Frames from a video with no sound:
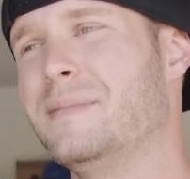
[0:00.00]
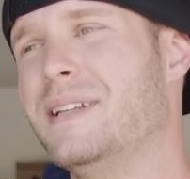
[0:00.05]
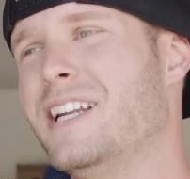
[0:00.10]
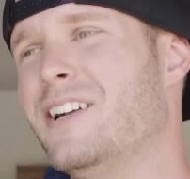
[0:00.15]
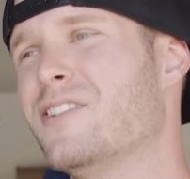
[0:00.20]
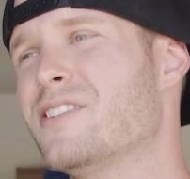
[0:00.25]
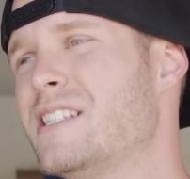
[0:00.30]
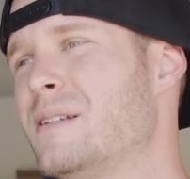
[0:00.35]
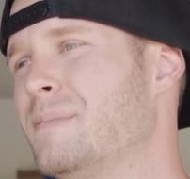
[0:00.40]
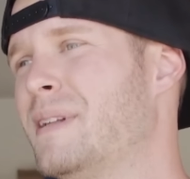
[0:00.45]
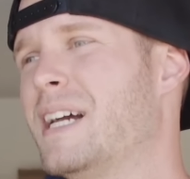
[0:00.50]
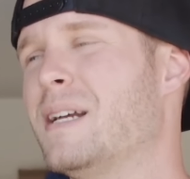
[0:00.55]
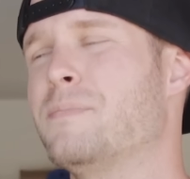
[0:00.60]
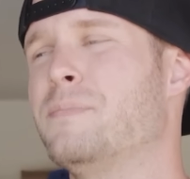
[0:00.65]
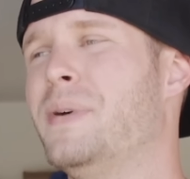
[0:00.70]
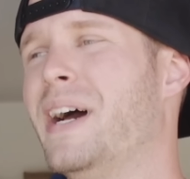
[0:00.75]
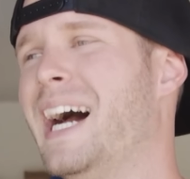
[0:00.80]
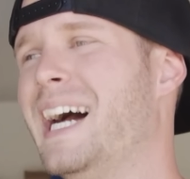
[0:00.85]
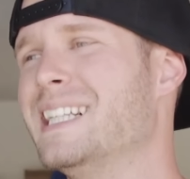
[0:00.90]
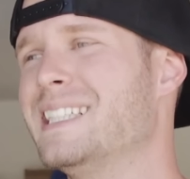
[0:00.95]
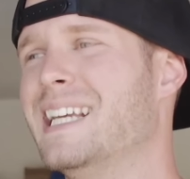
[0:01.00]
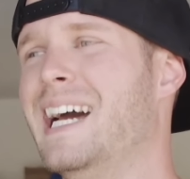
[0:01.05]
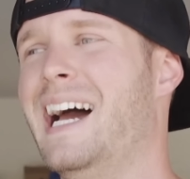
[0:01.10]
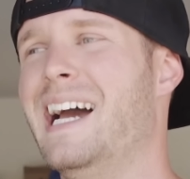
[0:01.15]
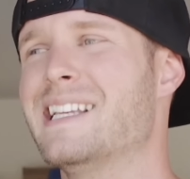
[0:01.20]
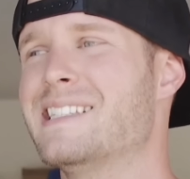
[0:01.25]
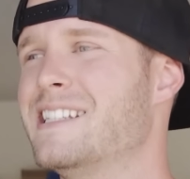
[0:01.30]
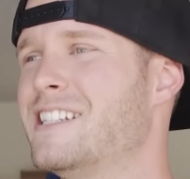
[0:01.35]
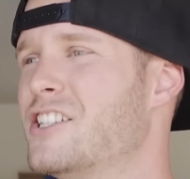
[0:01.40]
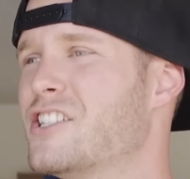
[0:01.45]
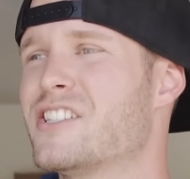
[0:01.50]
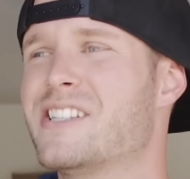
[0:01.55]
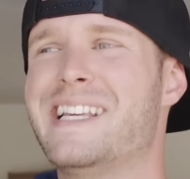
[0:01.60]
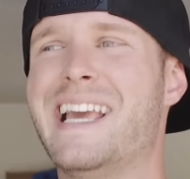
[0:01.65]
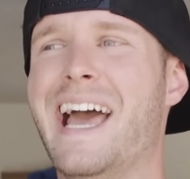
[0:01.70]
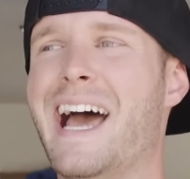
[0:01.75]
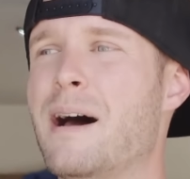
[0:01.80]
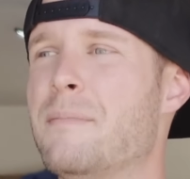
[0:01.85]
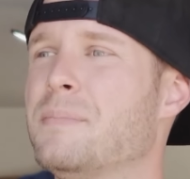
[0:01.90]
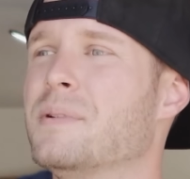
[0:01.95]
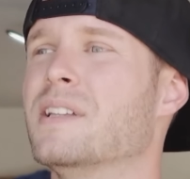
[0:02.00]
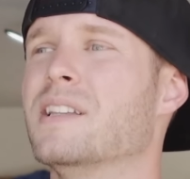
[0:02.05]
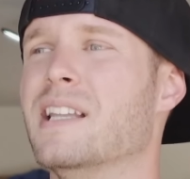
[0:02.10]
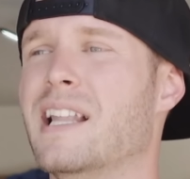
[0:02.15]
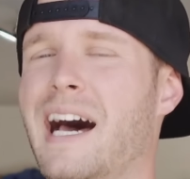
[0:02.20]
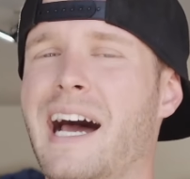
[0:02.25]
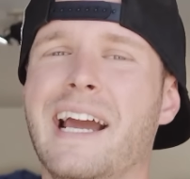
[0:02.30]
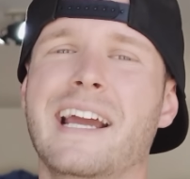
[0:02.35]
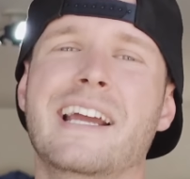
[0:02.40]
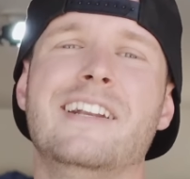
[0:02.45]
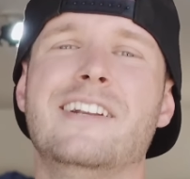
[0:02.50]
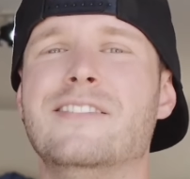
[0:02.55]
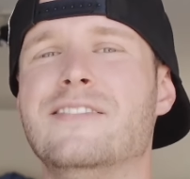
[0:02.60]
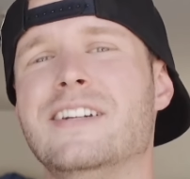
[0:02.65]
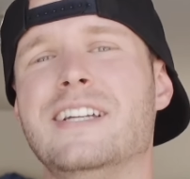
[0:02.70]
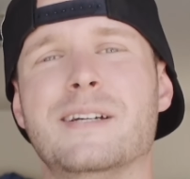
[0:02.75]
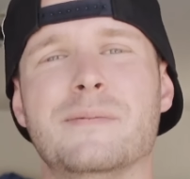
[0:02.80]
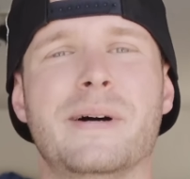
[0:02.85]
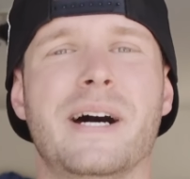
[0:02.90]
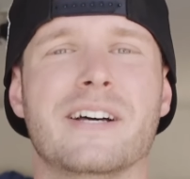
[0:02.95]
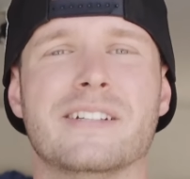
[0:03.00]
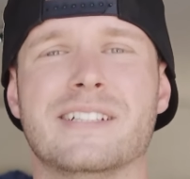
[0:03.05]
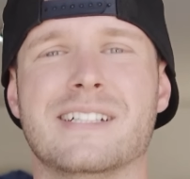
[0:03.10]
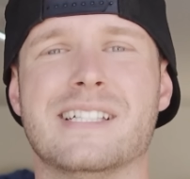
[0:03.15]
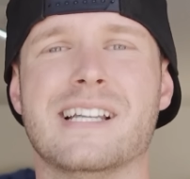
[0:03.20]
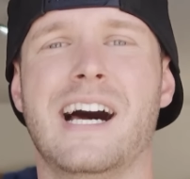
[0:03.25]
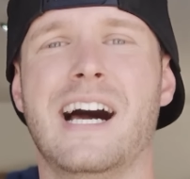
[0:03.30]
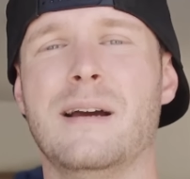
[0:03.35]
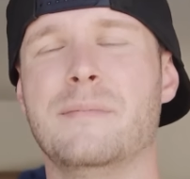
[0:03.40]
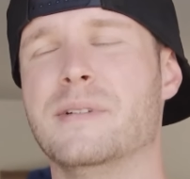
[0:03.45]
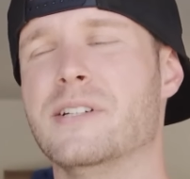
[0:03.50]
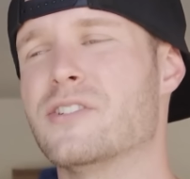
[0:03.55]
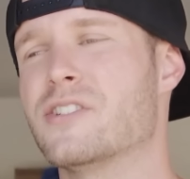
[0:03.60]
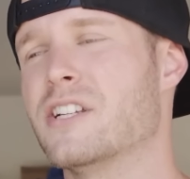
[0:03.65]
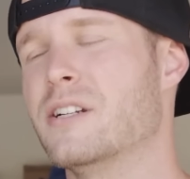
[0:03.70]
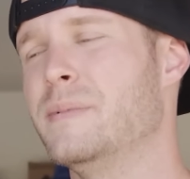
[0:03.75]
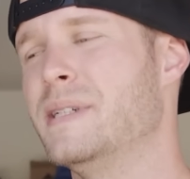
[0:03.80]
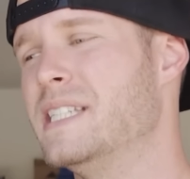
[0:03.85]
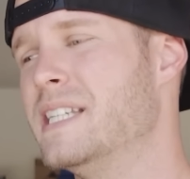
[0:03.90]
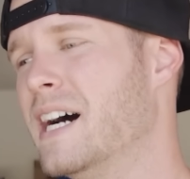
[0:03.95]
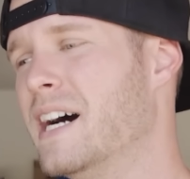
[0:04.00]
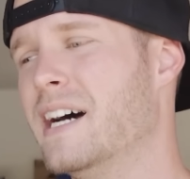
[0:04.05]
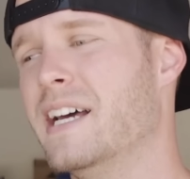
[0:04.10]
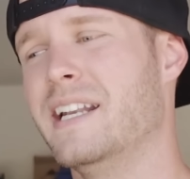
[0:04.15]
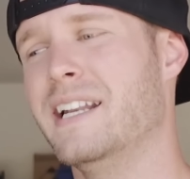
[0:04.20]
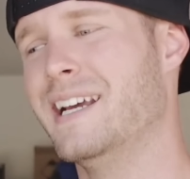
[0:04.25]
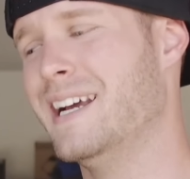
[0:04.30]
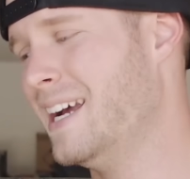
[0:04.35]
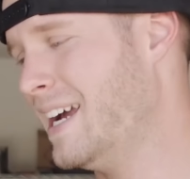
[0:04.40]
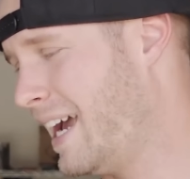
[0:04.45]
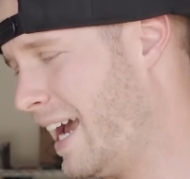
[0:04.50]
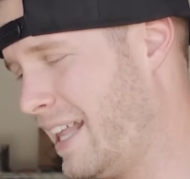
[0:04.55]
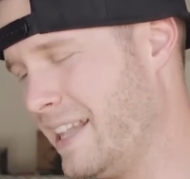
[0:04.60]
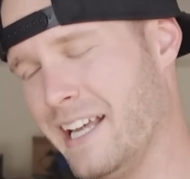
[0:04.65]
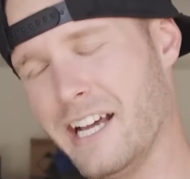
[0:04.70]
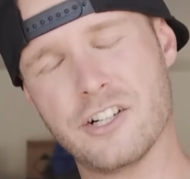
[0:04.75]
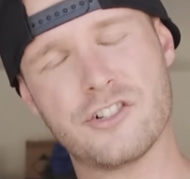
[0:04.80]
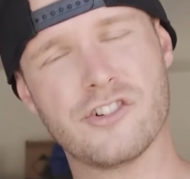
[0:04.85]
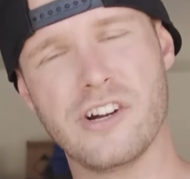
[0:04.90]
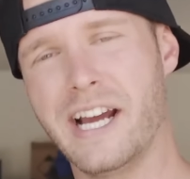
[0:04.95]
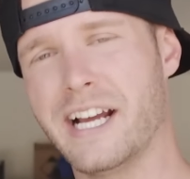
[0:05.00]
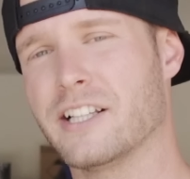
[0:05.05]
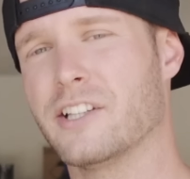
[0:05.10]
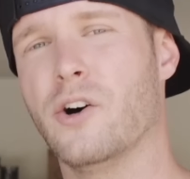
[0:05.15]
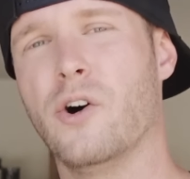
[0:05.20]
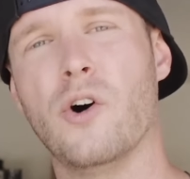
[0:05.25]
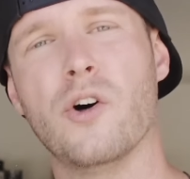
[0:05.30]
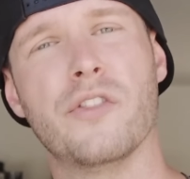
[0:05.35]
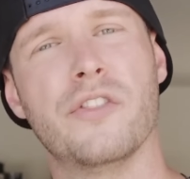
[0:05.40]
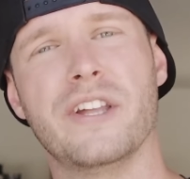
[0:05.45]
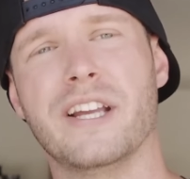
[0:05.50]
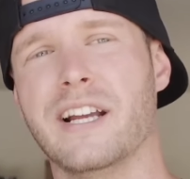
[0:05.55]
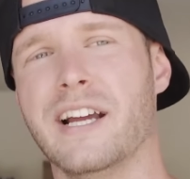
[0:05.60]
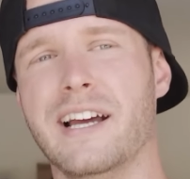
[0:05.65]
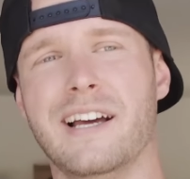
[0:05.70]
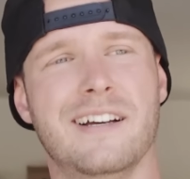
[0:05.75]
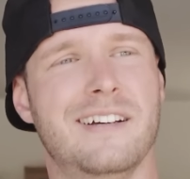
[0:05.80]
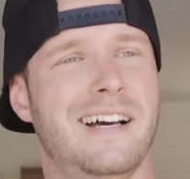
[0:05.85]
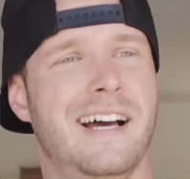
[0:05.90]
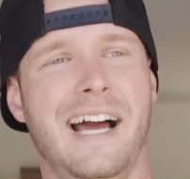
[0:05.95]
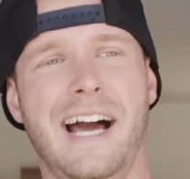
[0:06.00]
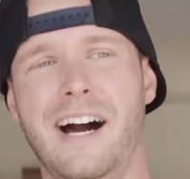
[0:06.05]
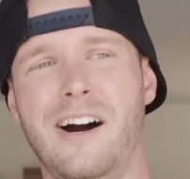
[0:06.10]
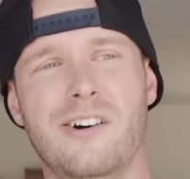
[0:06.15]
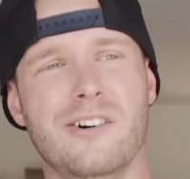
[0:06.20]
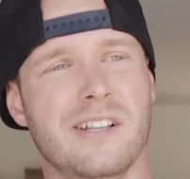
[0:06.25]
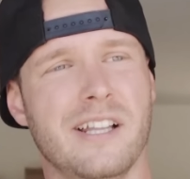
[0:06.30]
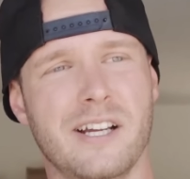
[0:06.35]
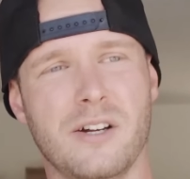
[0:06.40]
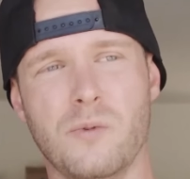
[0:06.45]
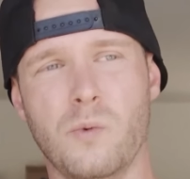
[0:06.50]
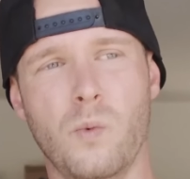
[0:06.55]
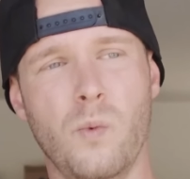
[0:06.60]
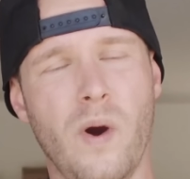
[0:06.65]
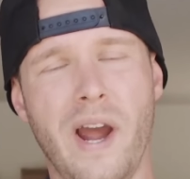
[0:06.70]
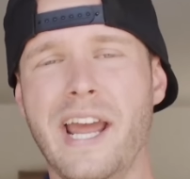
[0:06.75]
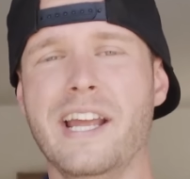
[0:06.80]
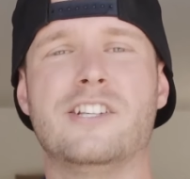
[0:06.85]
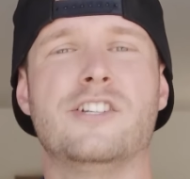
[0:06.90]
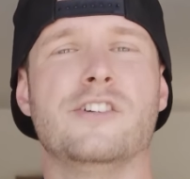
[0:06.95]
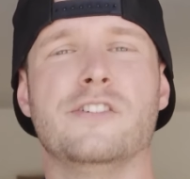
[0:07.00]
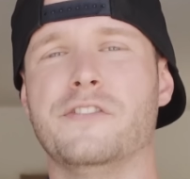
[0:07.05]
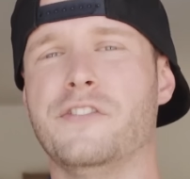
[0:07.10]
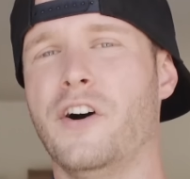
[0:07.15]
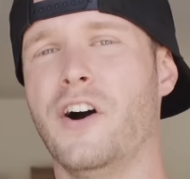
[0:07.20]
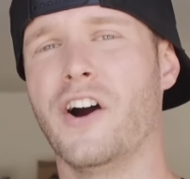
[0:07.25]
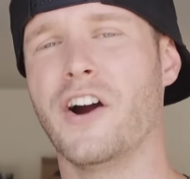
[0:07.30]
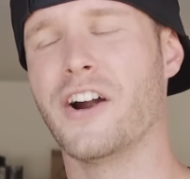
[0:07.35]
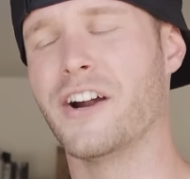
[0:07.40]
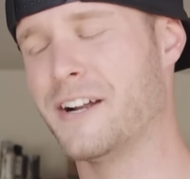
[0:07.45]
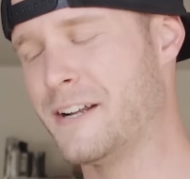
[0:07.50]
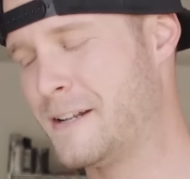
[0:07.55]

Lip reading: They don't seem like bad guys. They just kept lying to me about the time that it was gonna be done. And that dragged the whole thing out like way too far.